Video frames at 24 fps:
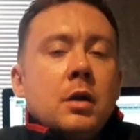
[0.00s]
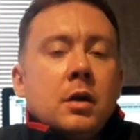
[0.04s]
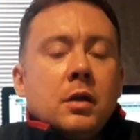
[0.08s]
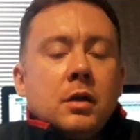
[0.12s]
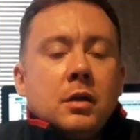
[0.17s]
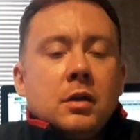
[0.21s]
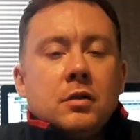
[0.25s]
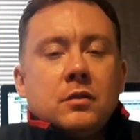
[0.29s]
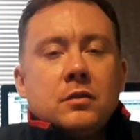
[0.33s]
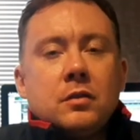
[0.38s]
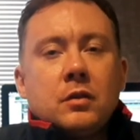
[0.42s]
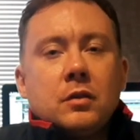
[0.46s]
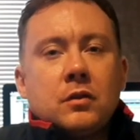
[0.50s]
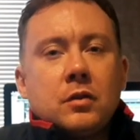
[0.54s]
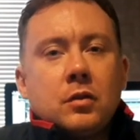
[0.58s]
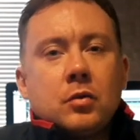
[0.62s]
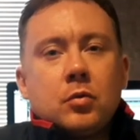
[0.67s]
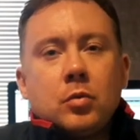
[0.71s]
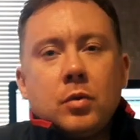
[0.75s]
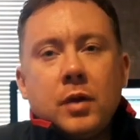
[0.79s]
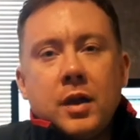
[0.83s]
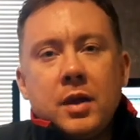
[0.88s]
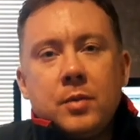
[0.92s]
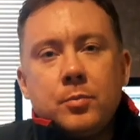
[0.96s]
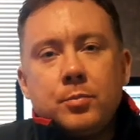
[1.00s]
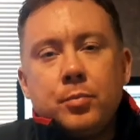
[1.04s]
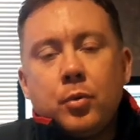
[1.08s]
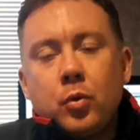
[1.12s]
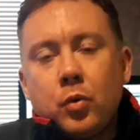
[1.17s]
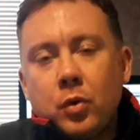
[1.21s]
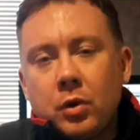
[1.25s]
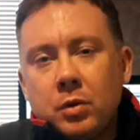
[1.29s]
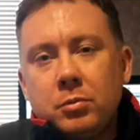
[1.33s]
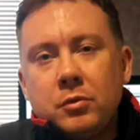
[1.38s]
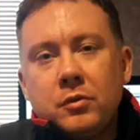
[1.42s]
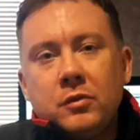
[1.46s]
So it's a great
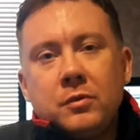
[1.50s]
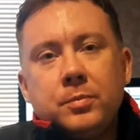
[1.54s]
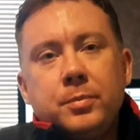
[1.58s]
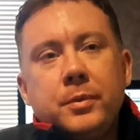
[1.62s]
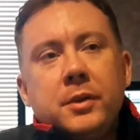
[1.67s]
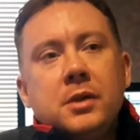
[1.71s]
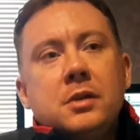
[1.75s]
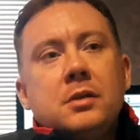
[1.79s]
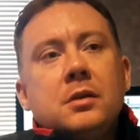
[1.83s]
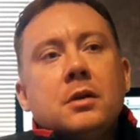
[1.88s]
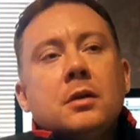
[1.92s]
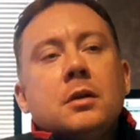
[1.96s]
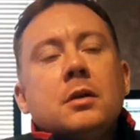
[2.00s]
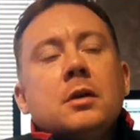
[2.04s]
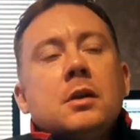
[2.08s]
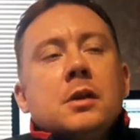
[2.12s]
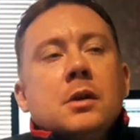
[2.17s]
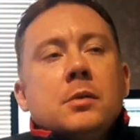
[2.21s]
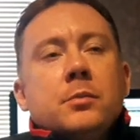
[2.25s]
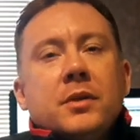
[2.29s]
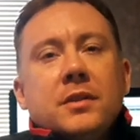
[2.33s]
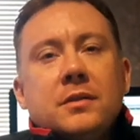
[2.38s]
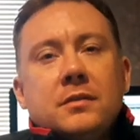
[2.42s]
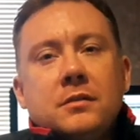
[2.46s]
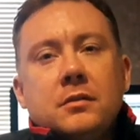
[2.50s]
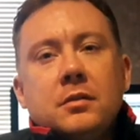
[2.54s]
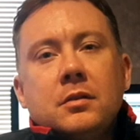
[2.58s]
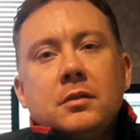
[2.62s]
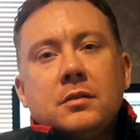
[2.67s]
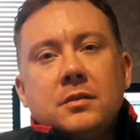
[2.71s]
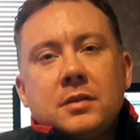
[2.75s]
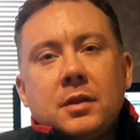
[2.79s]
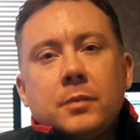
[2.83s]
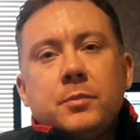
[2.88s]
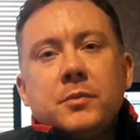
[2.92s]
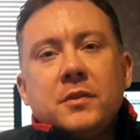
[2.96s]
portable speaker, but still
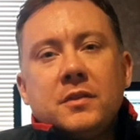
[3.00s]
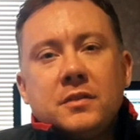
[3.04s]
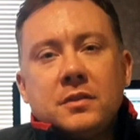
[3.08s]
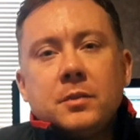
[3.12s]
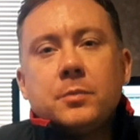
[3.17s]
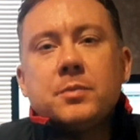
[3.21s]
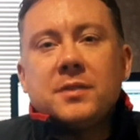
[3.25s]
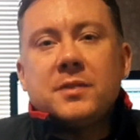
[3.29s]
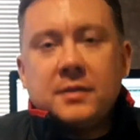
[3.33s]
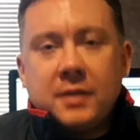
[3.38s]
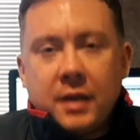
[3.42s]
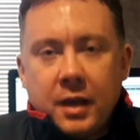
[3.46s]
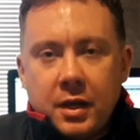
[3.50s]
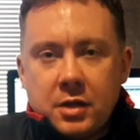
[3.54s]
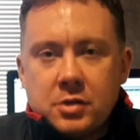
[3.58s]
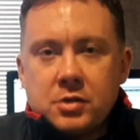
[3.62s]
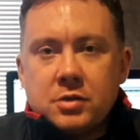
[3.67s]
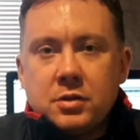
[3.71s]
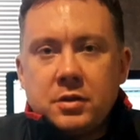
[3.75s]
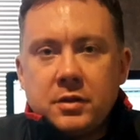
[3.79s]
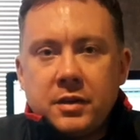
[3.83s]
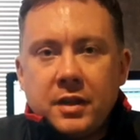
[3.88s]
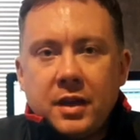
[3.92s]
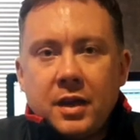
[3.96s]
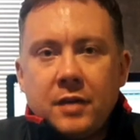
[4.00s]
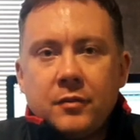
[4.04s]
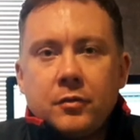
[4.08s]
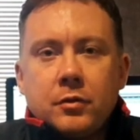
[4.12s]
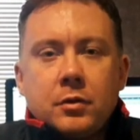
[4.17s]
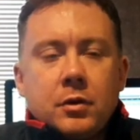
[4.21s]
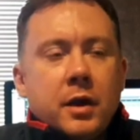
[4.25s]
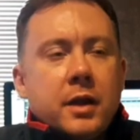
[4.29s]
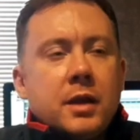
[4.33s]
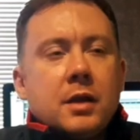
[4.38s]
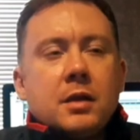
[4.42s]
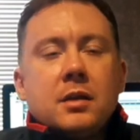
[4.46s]
something substantial. And they have
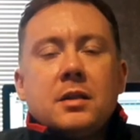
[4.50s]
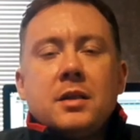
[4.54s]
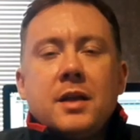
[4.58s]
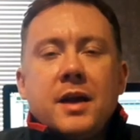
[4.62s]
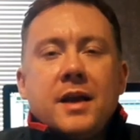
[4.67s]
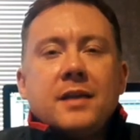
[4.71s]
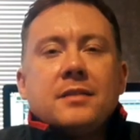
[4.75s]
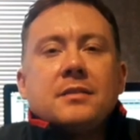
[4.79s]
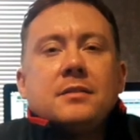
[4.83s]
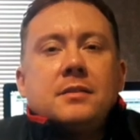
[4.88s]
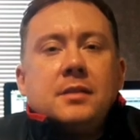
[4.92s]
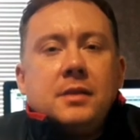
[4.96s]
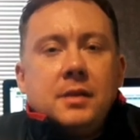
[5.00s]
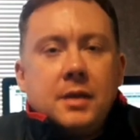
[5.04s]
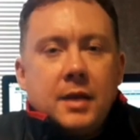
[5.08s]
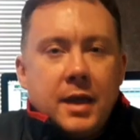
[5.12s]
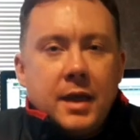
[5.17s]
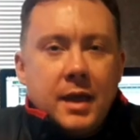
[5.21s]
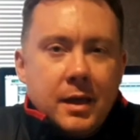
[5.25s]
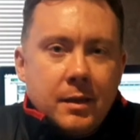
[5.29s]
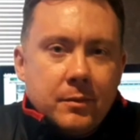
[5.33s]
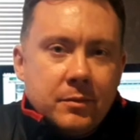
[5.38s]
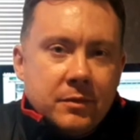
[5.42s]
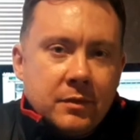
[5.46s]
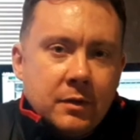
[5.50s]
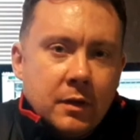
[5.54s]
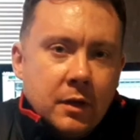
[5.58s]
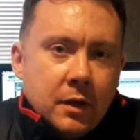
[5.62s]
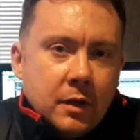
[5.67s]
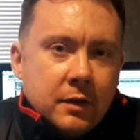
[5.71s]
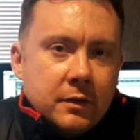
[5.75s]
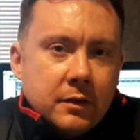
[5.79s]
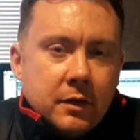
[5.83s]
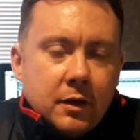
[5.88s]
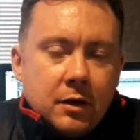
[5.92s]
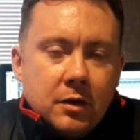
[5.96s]
great Class D amps
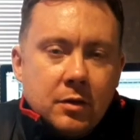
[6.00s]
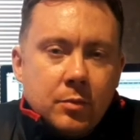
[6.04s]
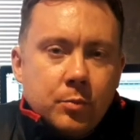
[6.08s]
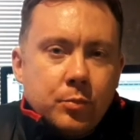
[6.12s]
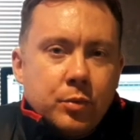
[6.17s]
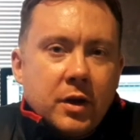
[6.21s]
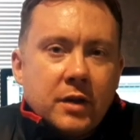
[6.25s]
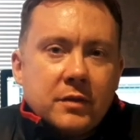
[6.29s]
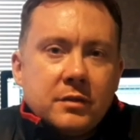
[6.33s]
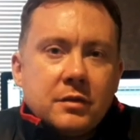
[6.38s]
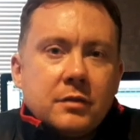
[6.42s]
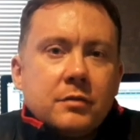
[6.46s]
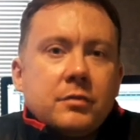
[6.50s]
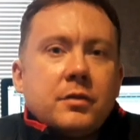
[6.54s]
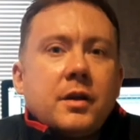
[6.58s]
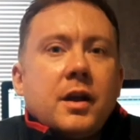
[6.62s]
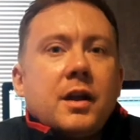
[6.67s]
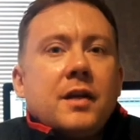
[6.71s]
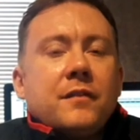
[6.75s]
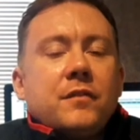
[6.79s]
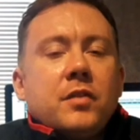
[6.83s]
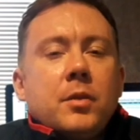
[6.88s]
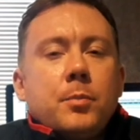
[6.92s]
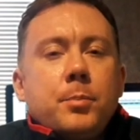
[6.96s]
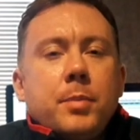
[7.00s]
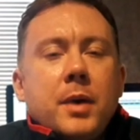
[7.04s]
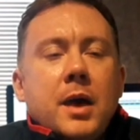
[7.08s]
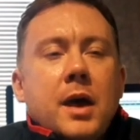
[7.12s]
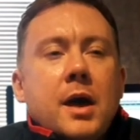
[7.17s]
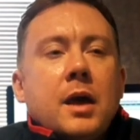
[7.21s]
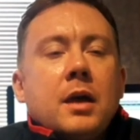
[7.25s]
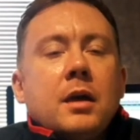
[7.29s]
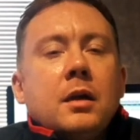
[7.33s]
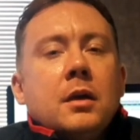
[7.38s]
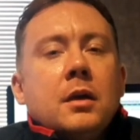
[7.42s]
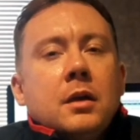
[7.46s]
that are impressive right off the bat.